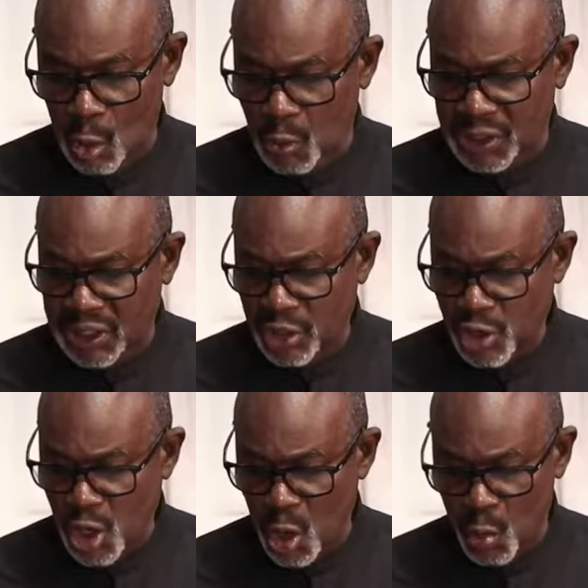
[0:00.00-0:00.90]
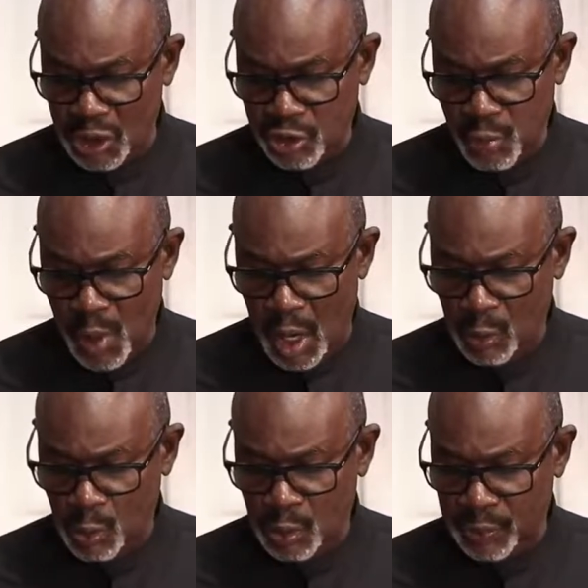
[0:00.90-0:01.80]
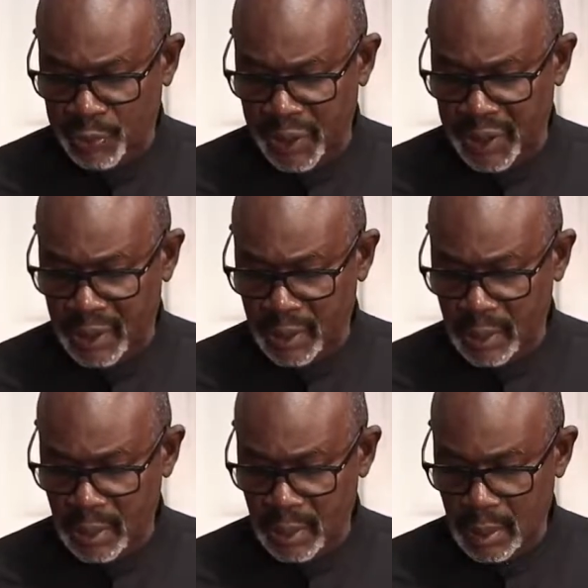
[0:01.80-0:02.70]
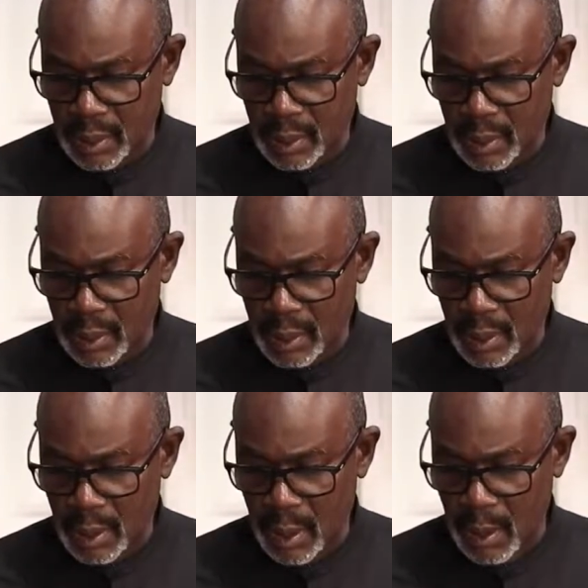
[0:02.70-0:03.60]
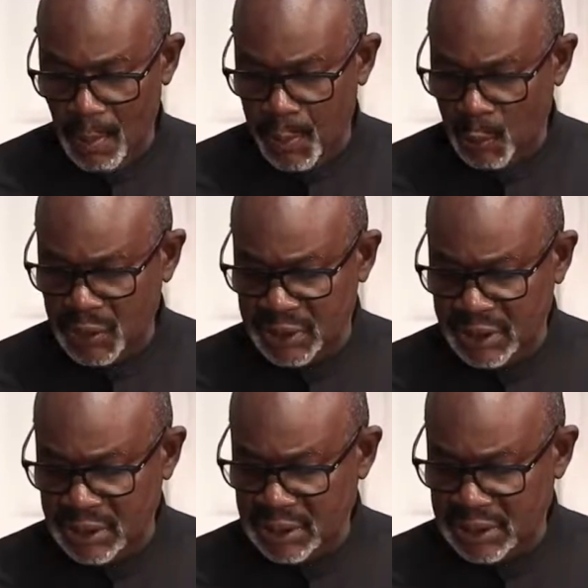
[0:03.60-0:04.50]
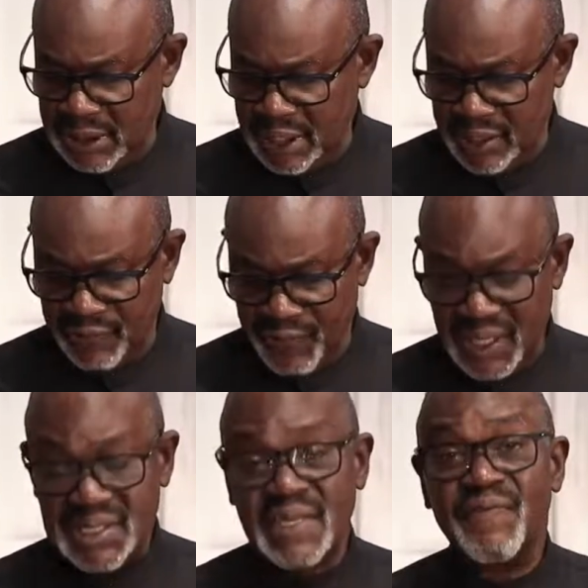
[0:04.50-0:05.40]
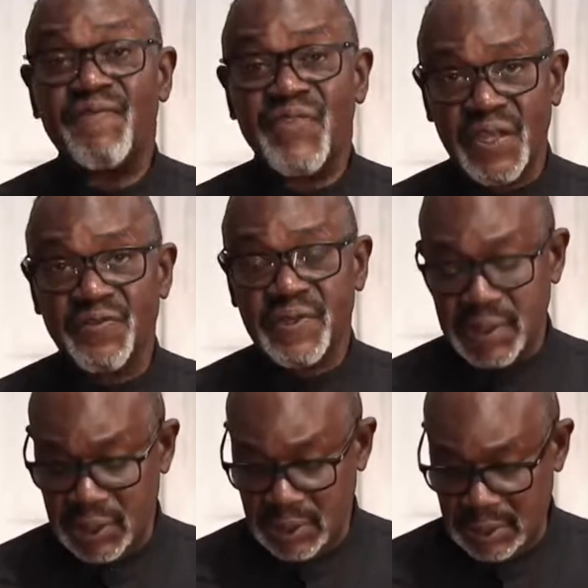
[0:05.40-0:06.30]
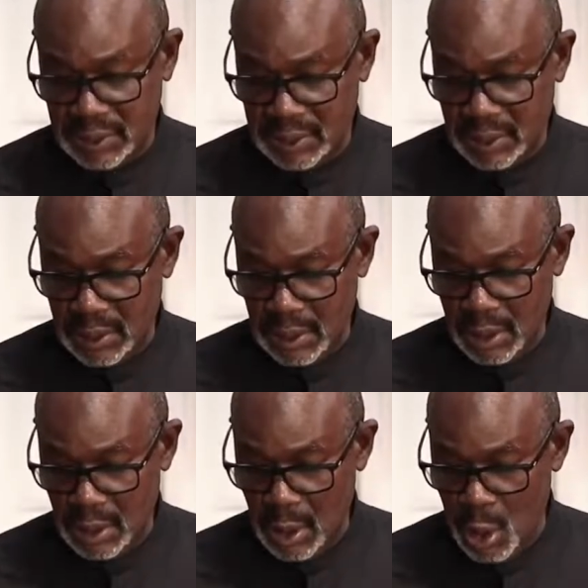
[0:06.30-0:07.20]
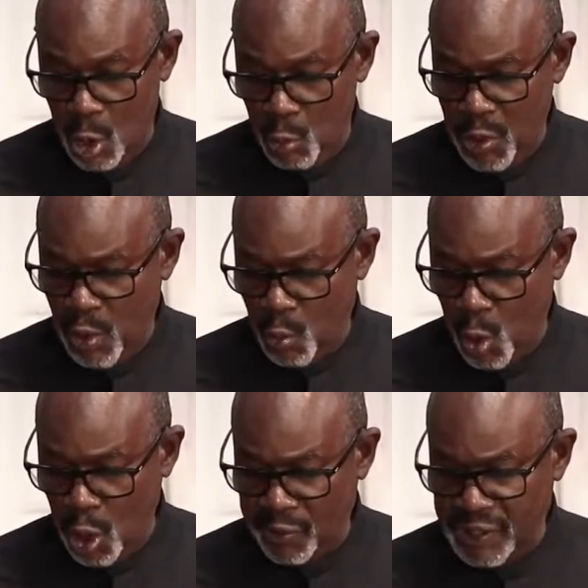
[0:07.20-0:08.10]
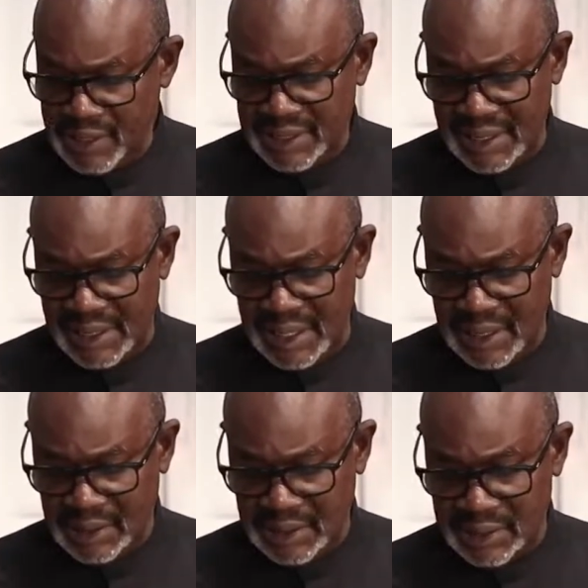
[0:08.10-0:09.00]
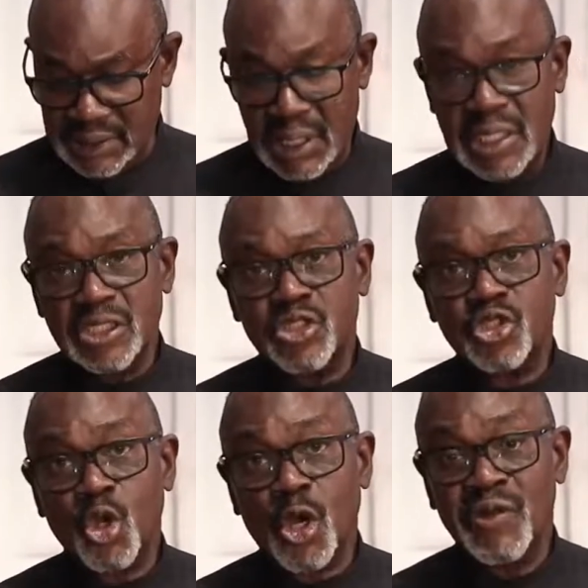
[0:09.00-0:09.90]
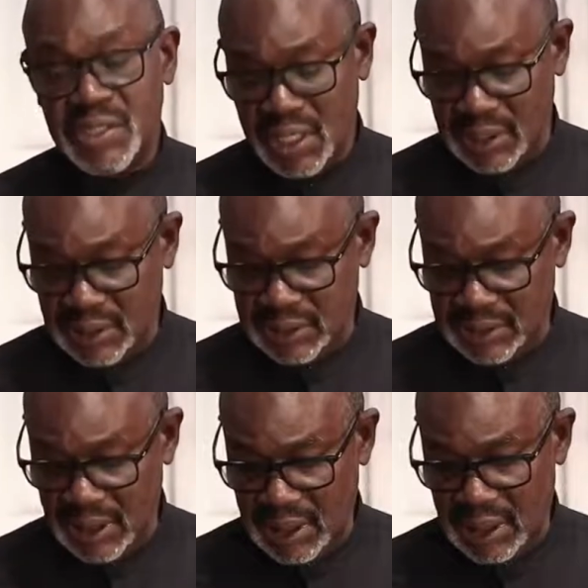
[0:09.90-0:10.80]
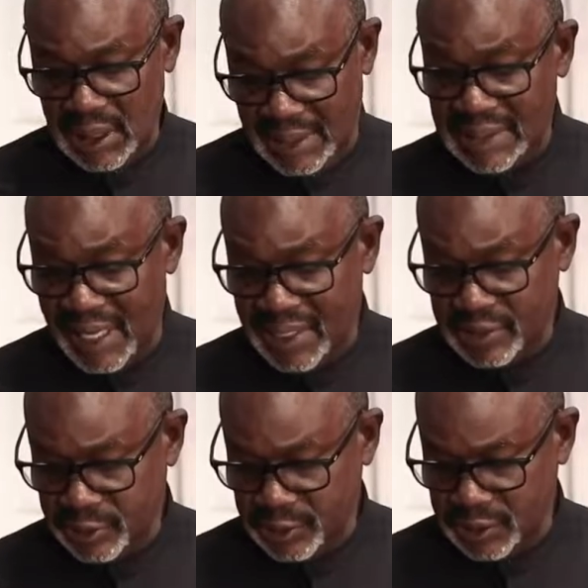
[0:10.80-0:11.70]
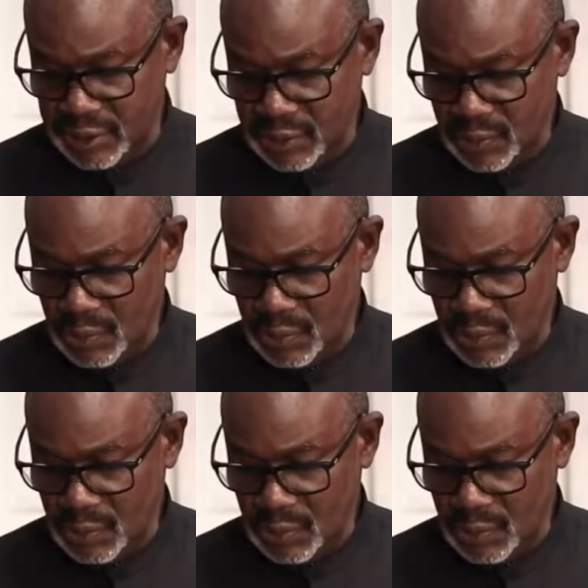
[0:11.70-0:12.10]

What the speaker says: We didn't know what tomorrow would bring, but we didn't intend to face it fearfully. We were warriors and healers, storytellers and dancers.